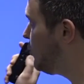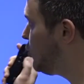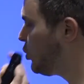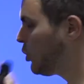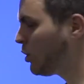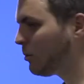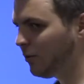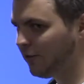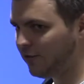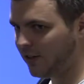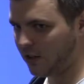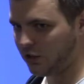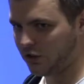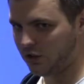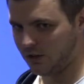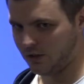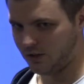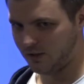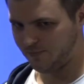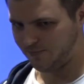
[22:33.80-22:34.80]
Durable
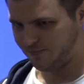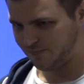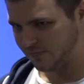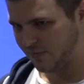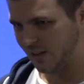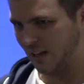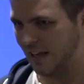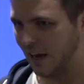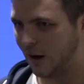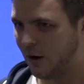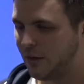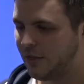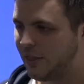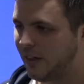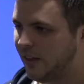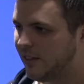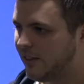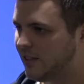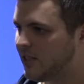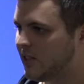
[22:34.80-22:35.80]
functions. Now, I
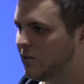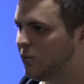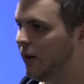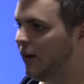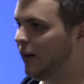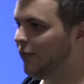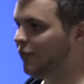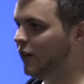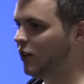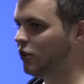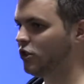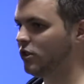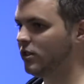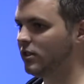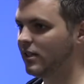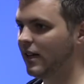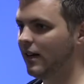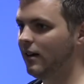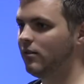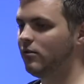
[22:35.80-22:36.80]
think this is where
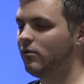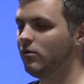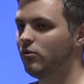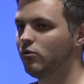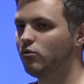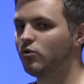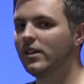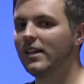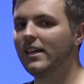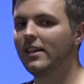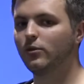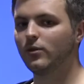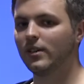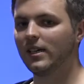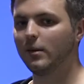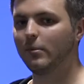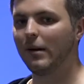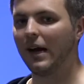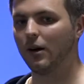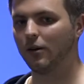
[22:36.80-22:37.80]
functions get really,
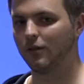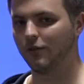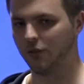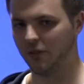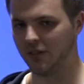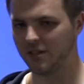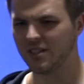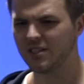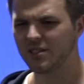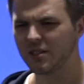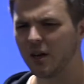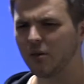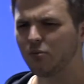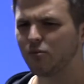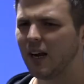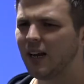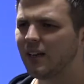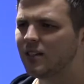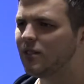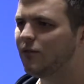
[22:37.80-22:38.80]
really powerful. This is a
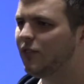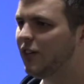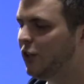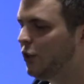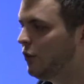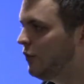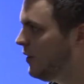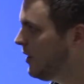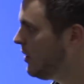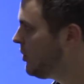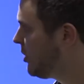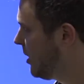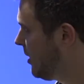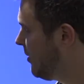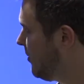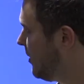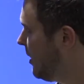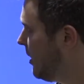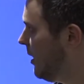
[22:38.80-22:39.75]
relatively new feature.